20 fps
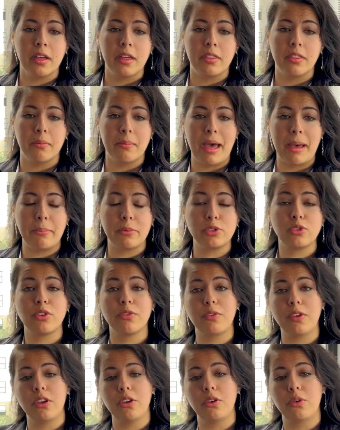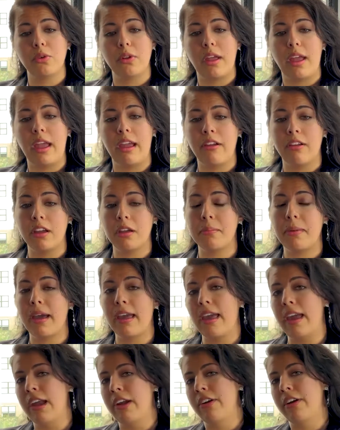the map was reviewed area
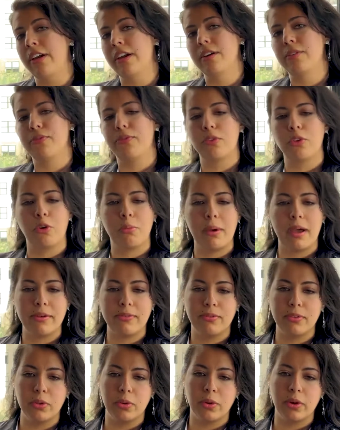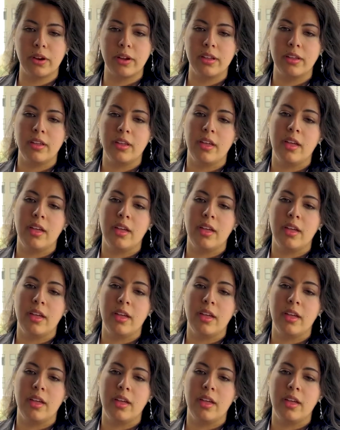by area, floor by floor,